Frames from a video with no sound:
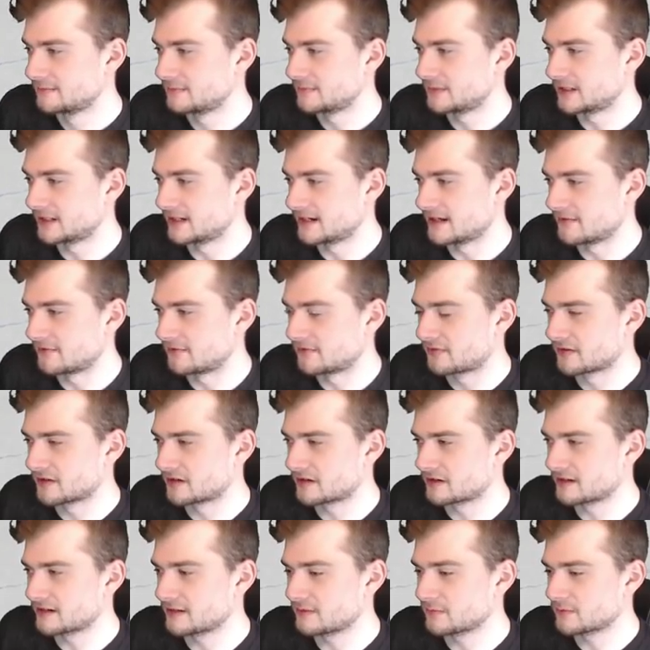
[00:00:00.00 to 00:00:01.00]
But uh,
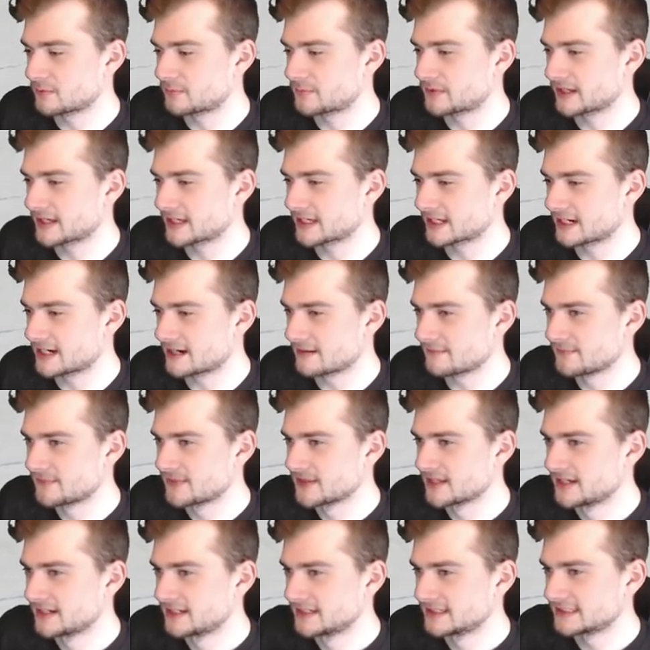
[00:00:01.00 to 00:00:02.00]
Fleury will pick it up.
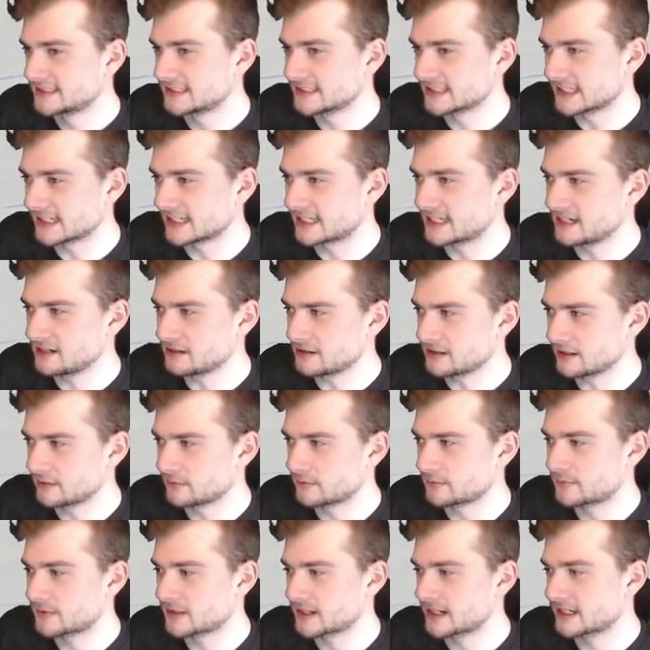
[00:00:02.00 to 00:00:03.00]
See, like here I
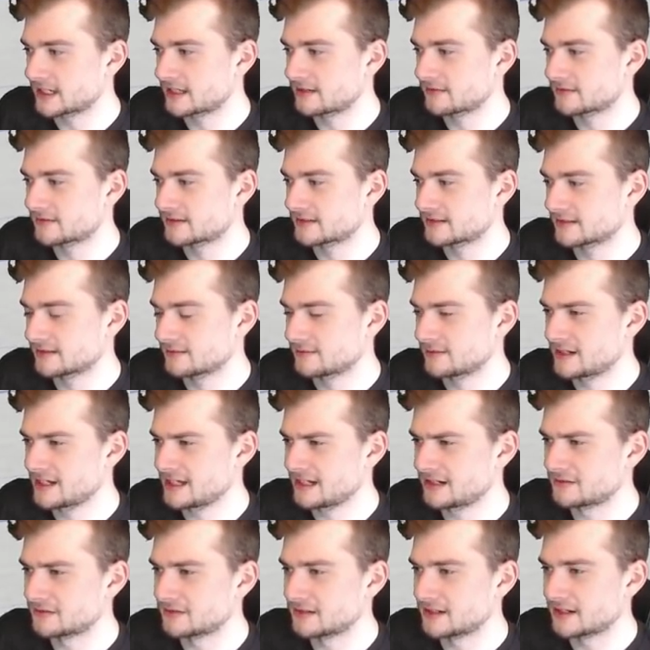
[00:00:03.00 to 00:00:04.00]
would probably give it to... Well,
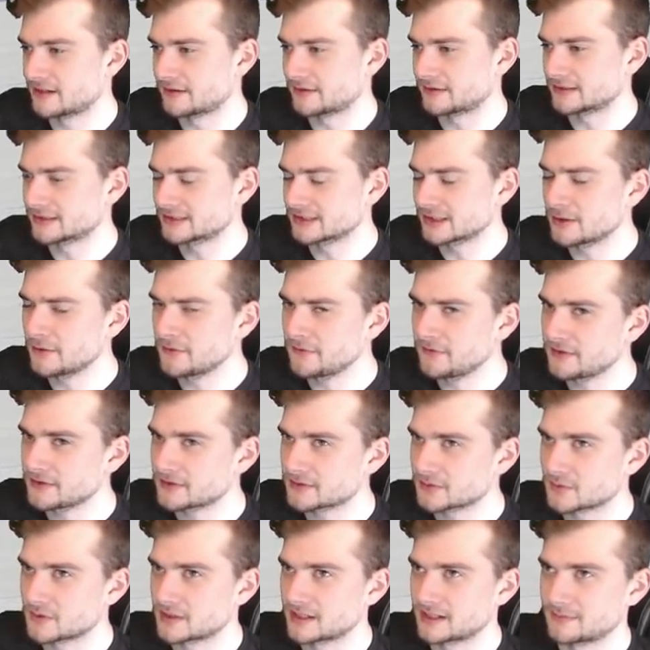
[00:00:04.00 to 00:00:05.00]
I don't know, because
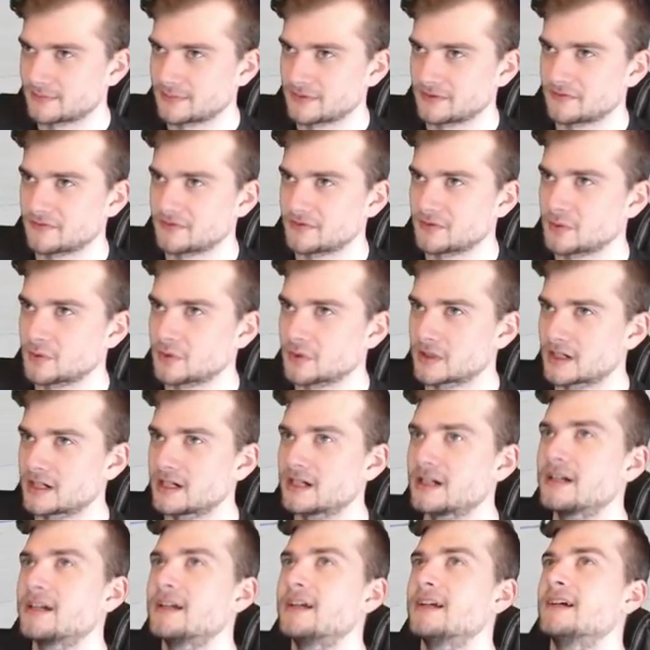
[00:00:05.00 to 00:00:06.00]
Ovi's won it
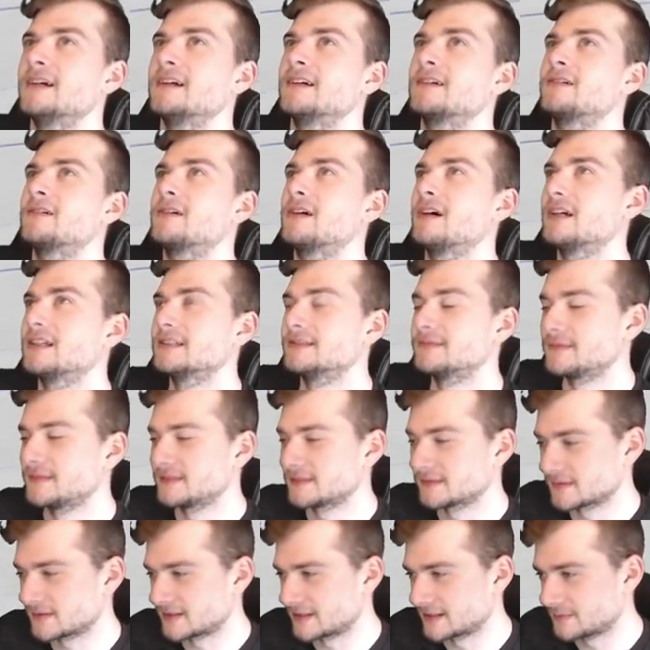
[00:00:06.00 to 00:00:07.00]
before.
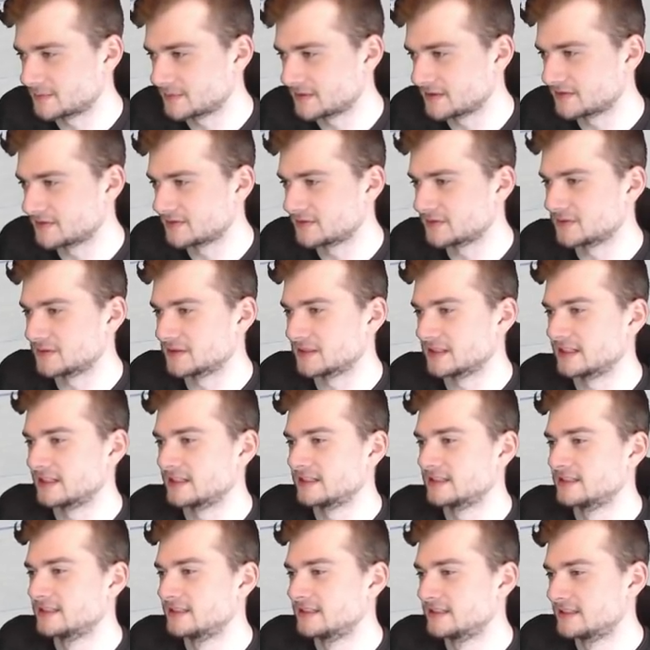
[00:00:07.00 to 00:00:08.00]
Crosby's won it before.